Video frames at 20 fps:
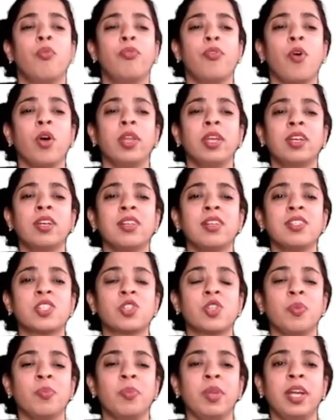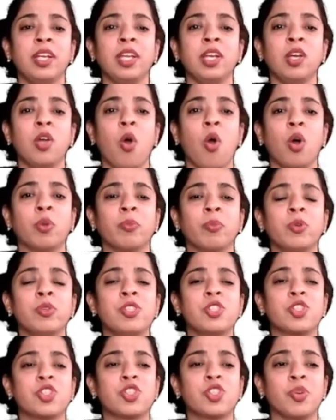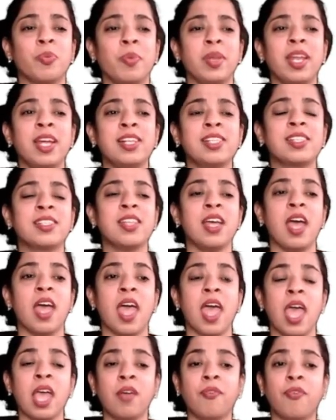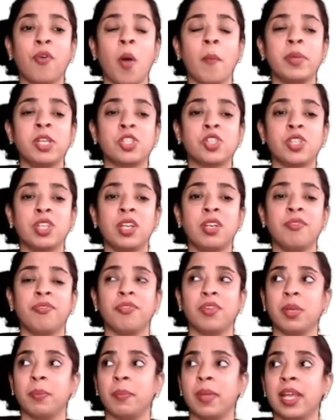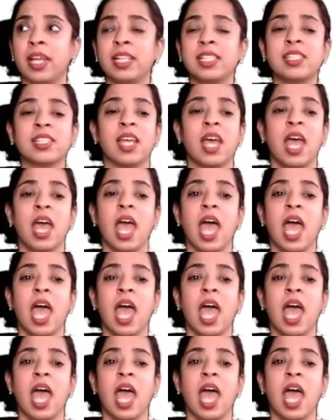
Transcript: Follicle stimulating hormone stimulates the egg formation in females